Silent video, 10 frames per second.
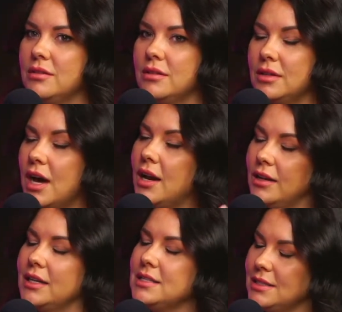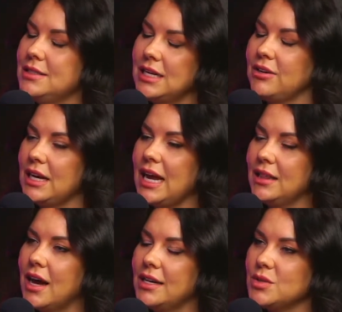kind of like deer in
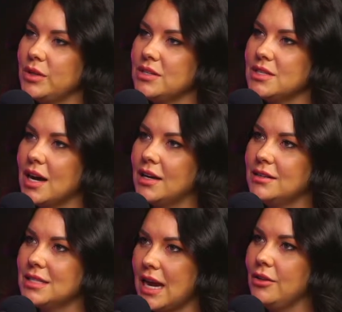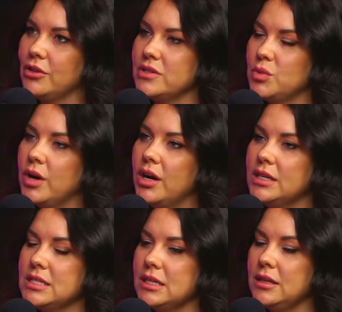headlights when you start saying those
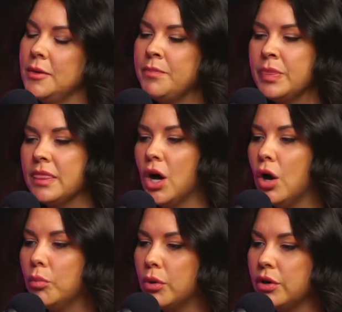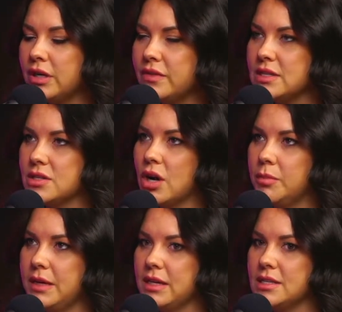words. And the whole point of this
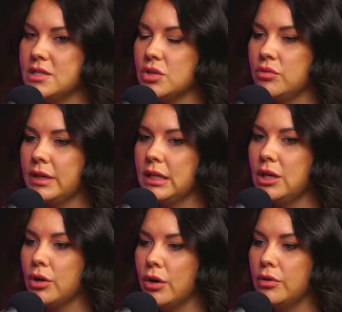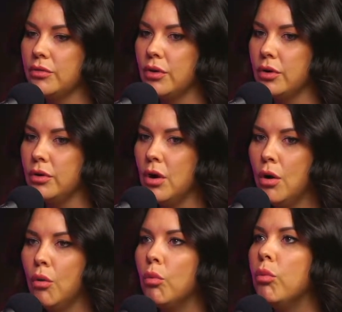topic is to really go through
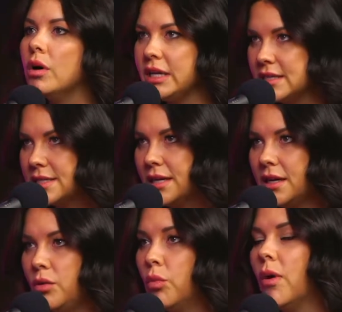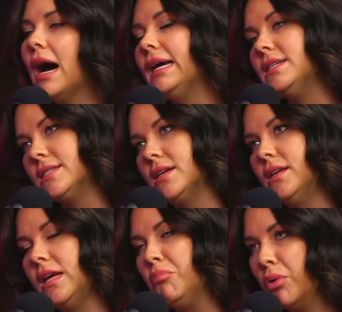what is it and why is it
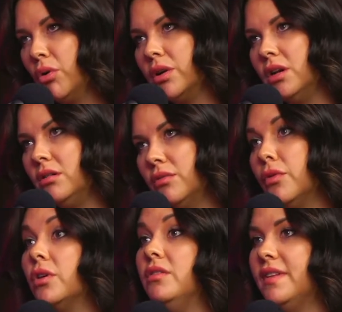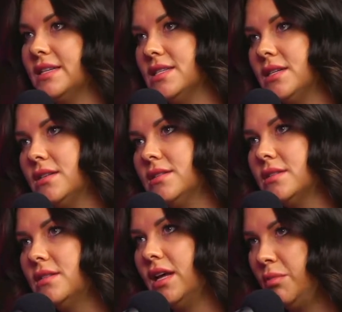important for
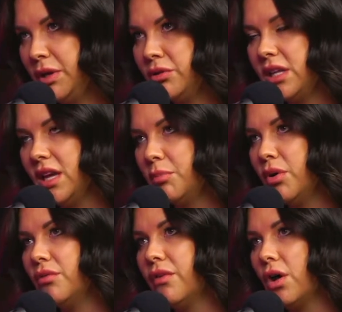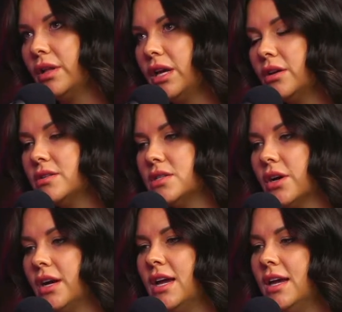investors that are building their portfolios.
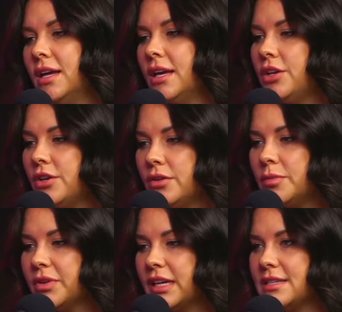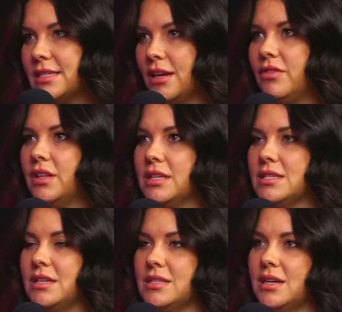So can you please give the
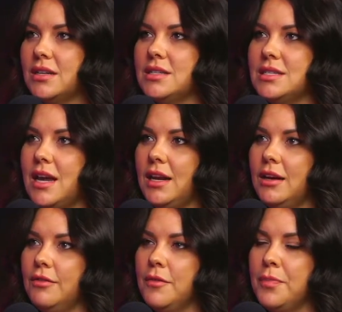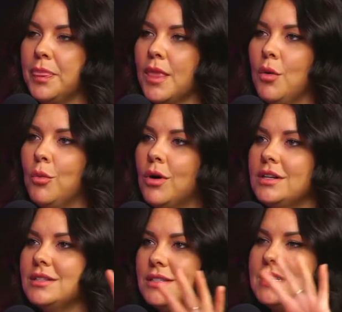listeners an understanding of
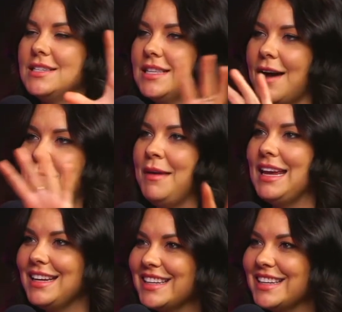what does that mean?